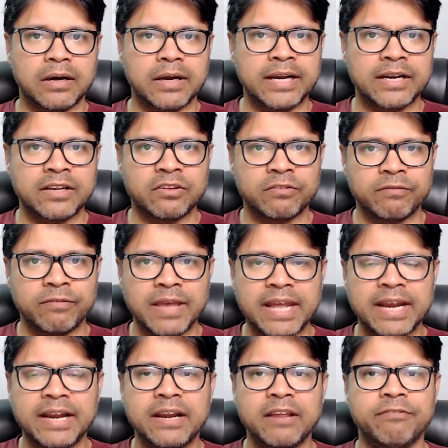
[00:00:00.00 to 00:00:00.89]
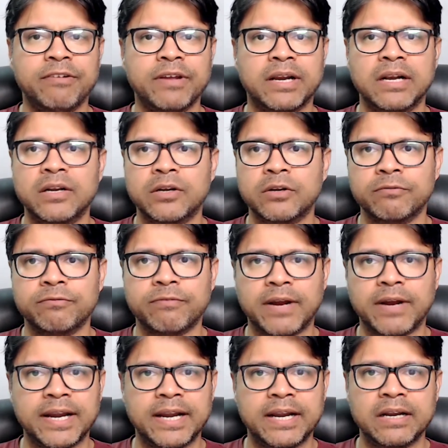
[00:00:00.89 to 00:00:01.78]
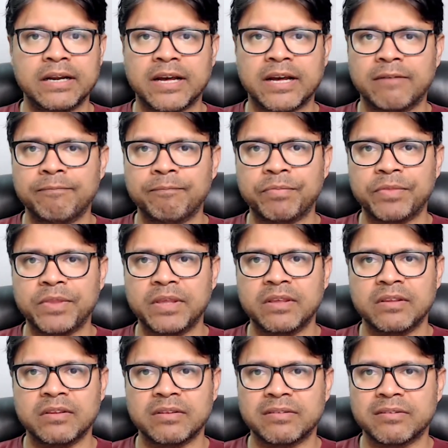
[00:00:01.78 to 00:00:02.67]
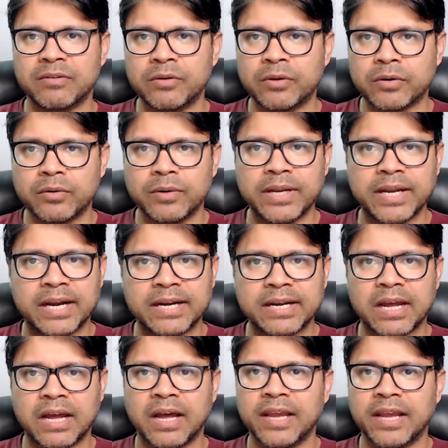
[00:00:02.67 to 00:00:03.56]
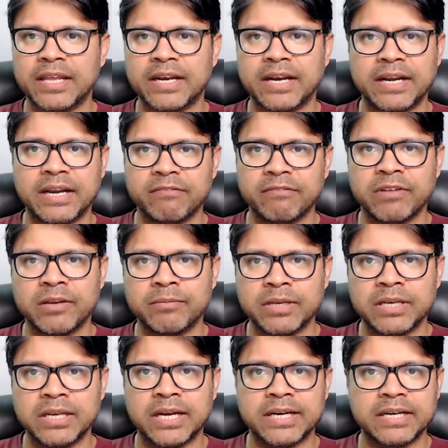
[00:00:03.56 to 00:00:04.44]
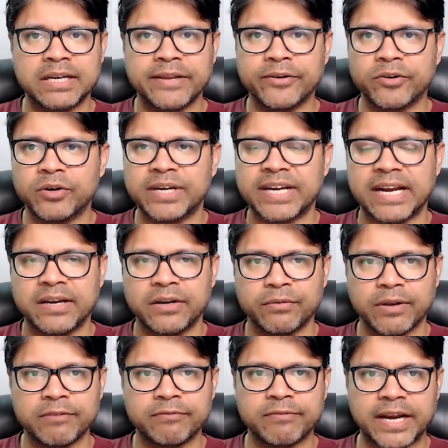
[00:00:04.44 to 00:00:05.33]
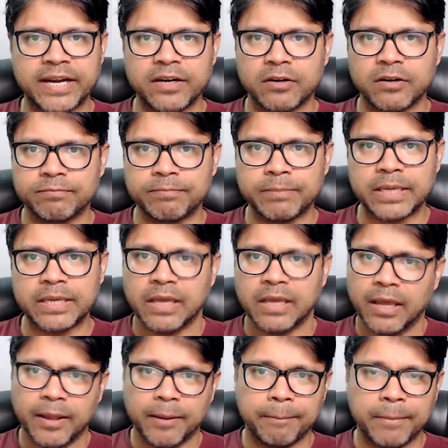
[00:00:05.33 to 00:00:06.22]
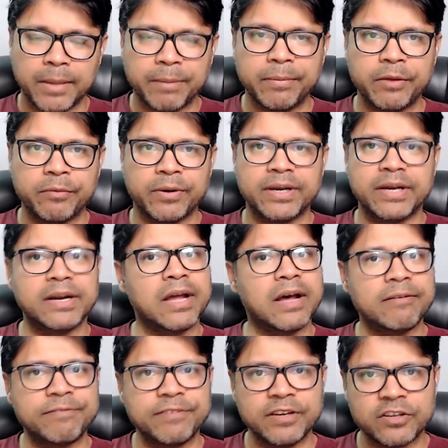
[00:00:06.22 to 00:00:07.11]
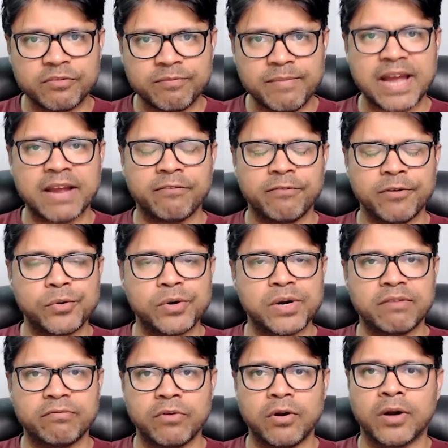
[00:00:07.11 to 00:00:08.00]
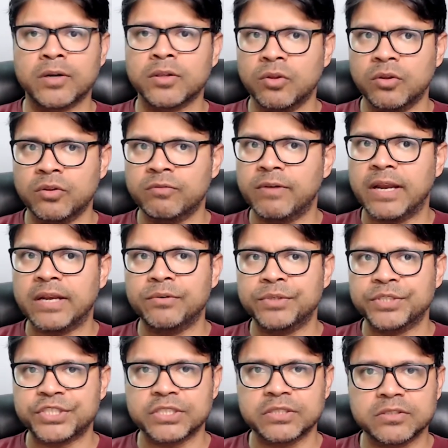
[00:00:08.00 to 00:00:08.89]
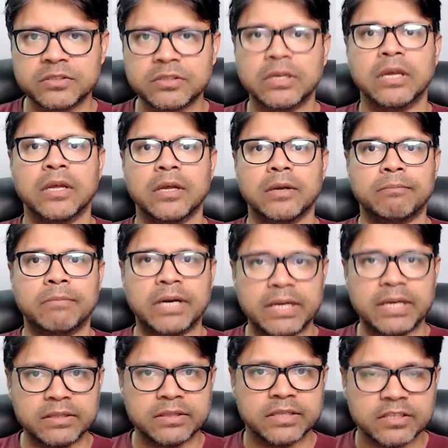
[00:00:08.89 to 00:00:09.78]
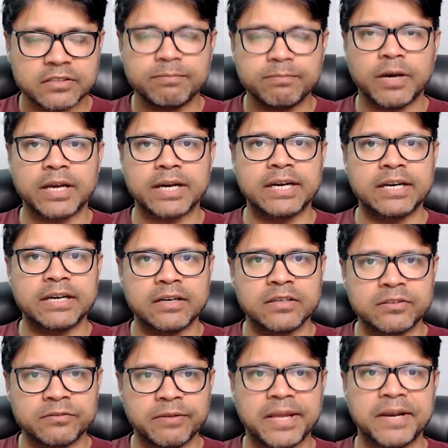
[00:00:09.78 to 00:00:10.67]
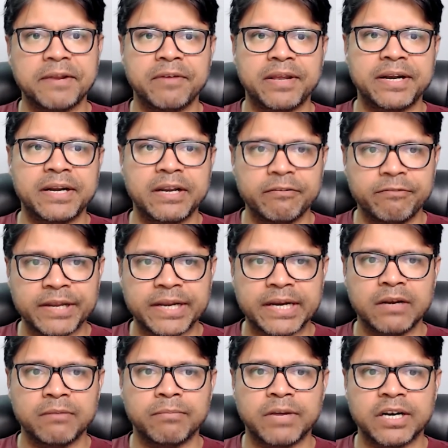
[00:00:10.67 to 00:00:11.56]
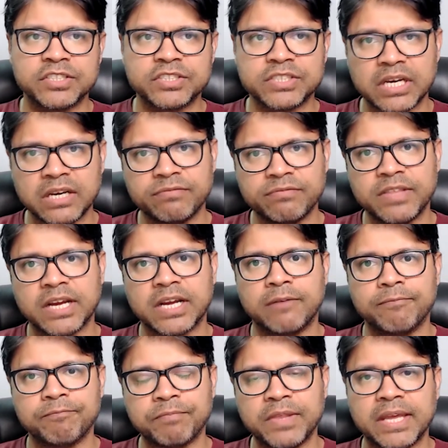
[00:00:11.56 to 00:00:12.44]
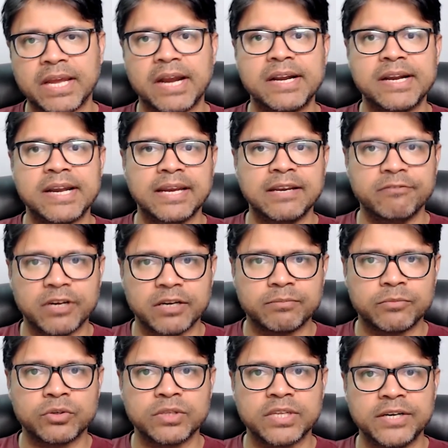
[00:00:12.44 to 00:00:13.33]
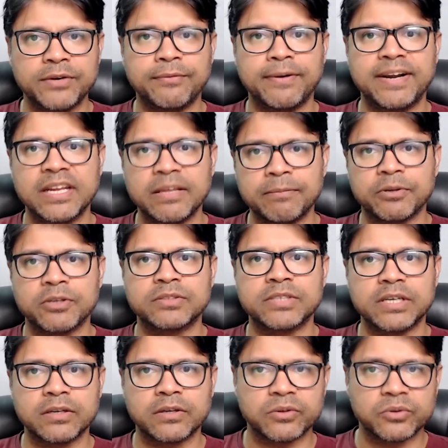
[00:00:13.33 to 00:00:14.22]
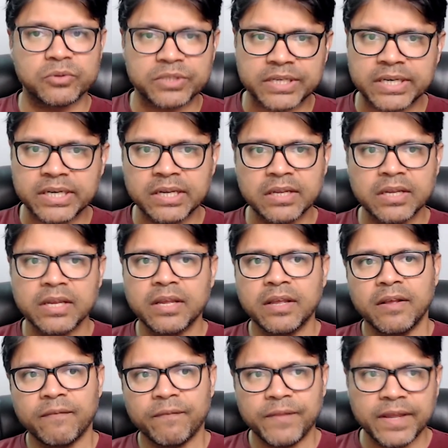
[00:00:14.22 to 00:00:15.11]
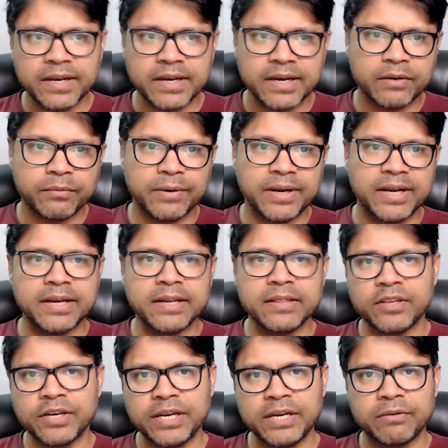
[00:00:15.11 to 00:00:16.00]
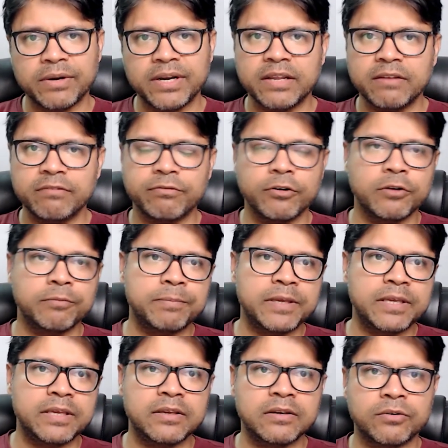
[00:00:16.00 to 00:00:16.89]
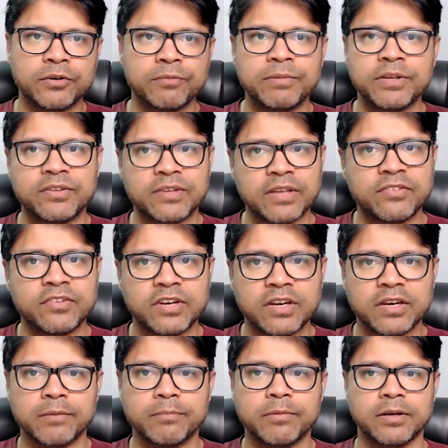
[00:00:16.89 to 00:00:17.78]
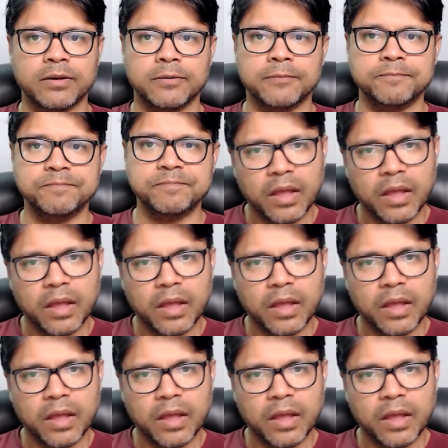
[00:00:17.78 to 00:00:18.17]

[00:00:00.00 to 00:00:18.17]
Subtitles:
It's very difficult to find companies growing at a high rate available at 10-12 kind of P. Maybe 1.5 years back we could have got those valuations, but in this market it's very difficult. But still, if the company can deliver more than 20% growth rate, then a 23-24 PE could be sustainable.